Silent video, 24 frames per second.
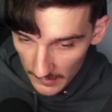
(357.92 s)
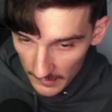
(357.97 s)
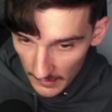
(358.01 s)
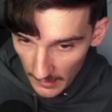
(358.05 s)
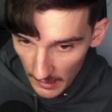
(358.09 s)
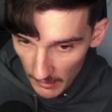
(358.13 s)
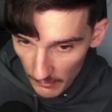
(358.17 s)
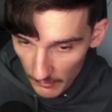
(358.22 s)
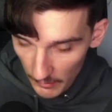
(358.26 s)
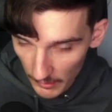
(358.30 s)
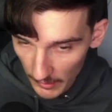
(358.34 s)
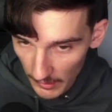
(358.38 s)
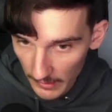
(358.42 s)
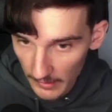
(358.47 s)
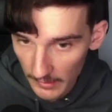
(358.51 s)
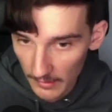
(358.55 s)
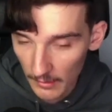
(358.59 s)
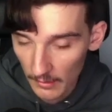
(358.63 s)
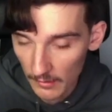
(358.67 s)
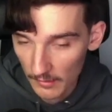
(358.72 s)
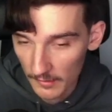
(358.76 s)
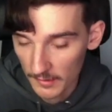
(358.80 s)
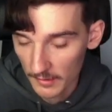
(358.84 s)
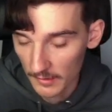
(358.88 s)
how you can
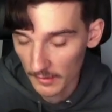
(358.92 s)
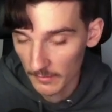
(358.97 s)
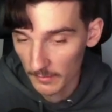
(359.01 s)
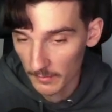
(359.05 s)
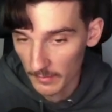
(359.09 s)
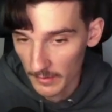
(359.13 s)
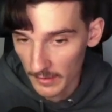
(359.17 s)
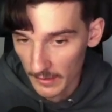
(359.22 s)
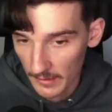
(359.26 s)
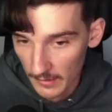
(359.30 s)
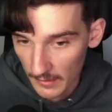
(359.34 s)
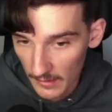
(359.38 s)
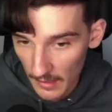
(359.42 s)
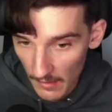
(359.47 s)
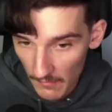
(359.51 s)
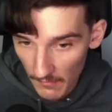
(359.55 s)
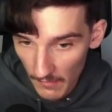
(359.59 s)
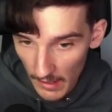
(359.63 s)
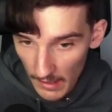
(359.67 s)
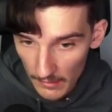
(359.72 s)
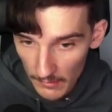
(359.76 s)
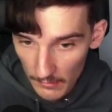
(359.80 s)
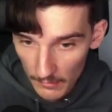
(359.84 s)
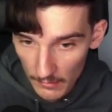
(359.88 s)
also print a
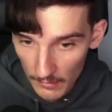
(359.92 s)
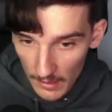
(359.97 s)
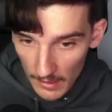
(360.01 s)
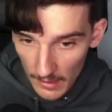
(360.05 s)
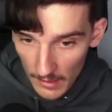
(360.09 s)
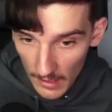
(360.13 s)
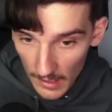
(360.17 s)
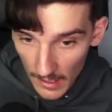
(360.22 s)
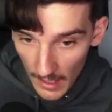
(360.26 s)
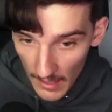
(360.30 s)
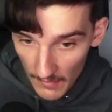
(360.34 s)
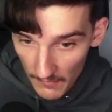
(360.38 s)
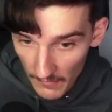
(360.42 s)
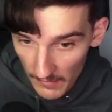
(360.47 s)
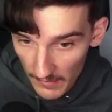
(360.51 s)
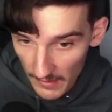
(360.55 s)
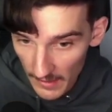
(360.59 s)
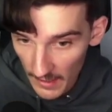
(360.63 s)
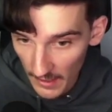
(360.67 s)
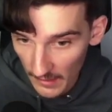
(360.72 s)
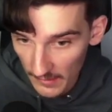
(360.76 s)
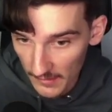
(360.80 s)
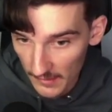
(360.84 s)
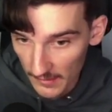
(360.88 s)
value, have an
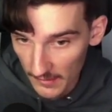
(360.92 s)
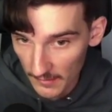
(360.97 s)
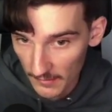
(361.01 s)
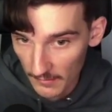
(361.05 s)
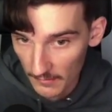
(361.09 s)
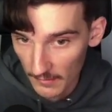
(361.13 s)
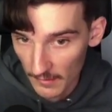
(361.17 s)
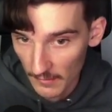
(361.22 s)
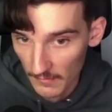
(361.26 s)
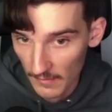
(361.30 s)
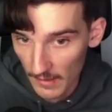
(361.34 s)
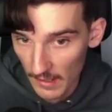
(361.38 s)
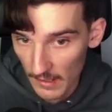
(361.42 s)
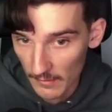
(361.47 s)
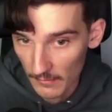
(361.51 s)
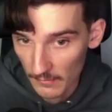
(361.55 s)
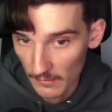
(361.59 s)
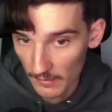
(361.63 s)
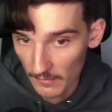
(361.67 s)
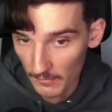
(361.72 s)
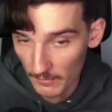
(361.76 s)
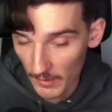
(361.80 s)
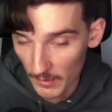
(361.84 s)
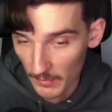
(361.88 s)
access to a value,
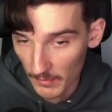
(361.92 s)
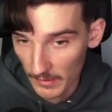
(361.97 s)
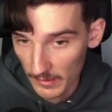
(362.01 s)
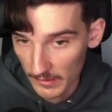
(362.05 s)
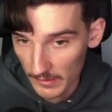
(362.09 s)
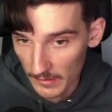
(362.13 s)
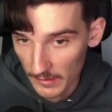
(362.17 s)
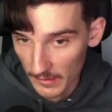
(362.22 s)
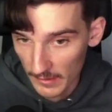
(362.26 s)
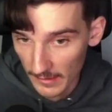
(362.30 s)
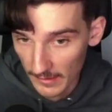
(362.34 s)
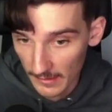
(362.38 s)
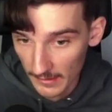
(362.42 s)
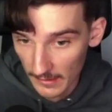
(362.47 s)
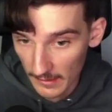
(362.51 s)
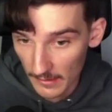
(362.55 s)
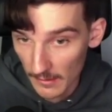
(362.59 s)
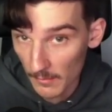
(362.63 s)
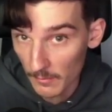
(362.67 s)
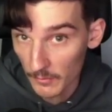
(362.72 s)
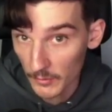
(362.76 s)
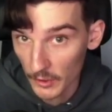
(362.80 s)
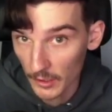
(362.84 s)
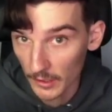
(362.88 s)
a property in an
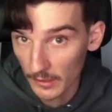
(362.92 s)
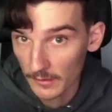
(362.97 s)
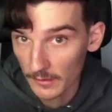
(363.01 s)
object.